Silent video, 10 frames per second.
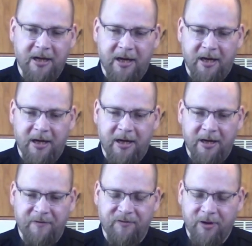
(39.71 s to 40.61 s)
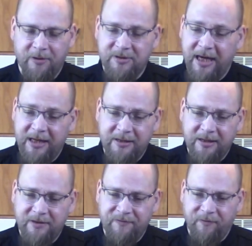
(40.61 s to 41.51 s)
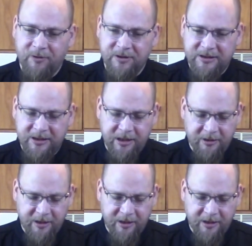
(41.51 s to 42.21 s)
Farms had that for sale,